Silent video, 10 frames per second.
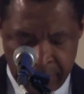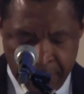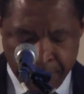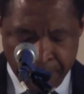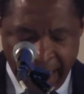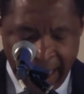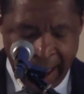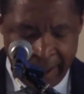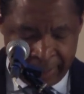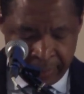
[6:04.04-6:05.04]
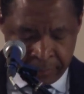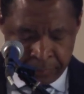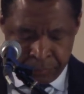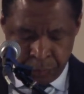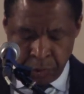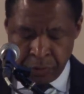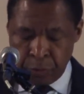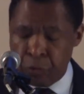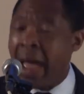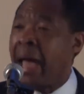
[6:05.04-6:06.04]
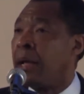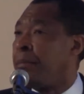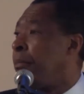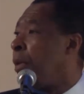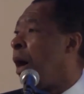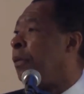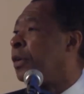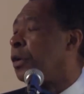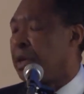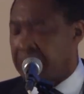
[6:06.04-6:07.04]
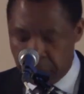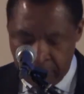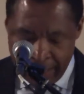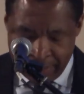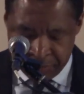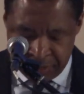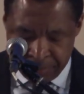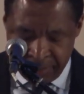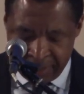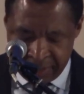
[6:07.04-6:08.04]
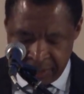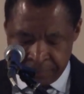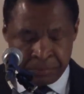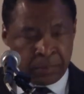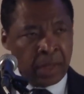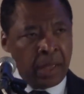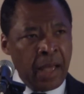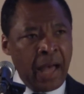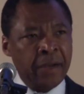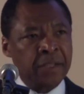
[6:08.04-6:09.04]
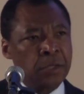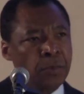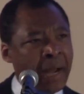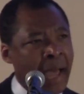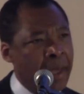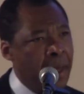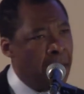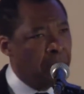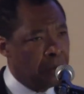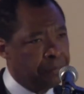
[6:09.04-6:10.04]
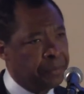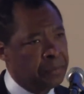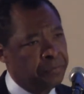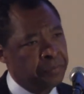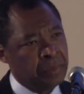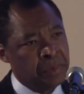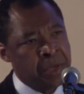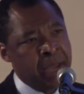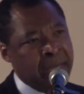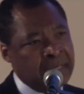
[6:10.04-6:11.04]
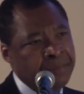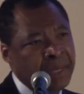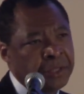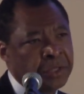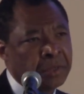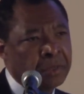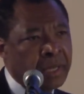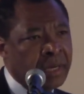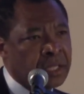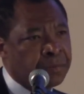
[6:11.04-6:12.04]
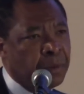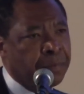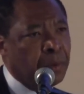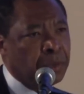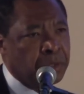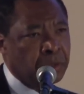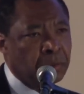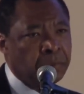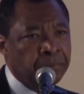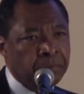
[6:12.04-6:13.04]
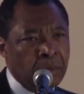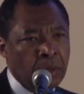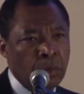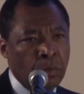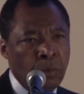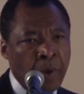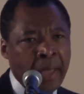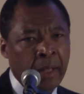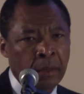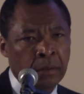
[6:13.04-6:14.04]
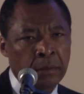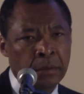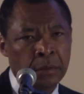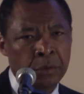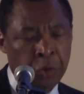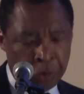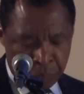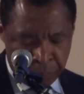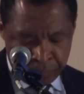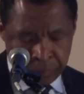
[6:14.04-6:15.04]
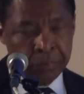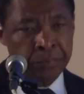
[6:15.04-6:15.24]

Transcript: them back to the realm of critical accountability. And this is what I hope the exhibition in its proposal will do